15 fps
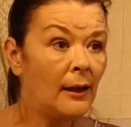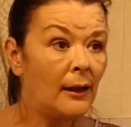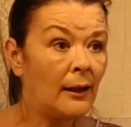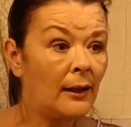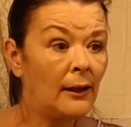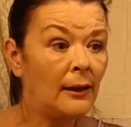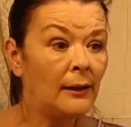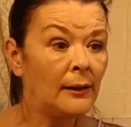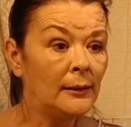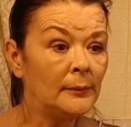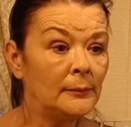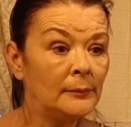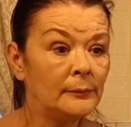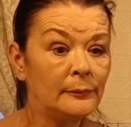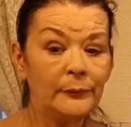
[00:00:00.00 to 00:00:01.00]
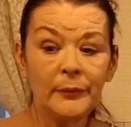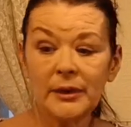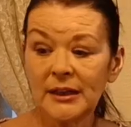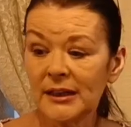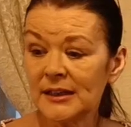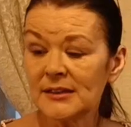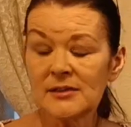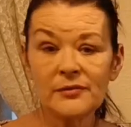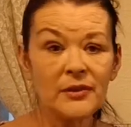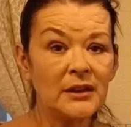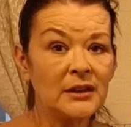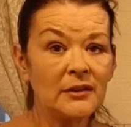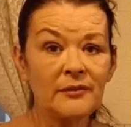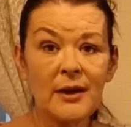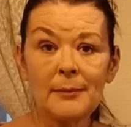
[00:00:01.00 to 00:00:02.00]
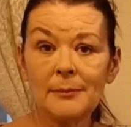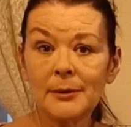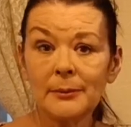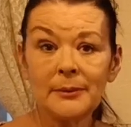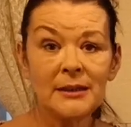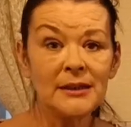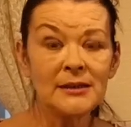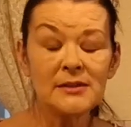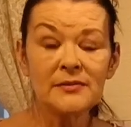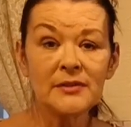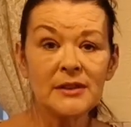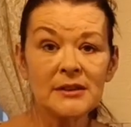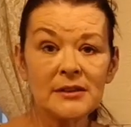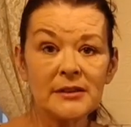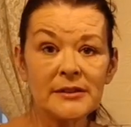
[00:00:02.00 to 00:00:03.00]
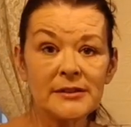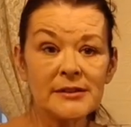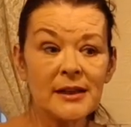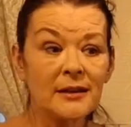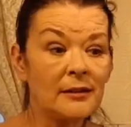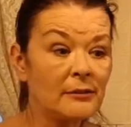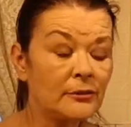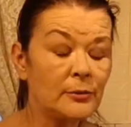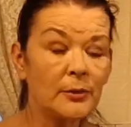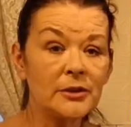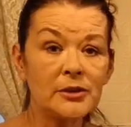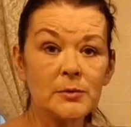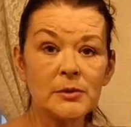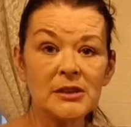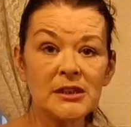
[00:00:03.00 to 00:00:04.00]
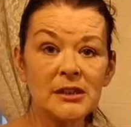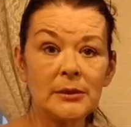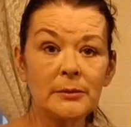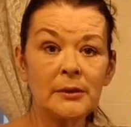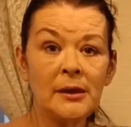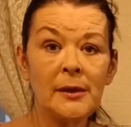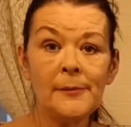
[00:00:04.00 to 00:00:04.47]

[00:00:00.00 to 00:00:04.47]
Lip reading: We need to feed the family, we need to feed ourselves. What do we do?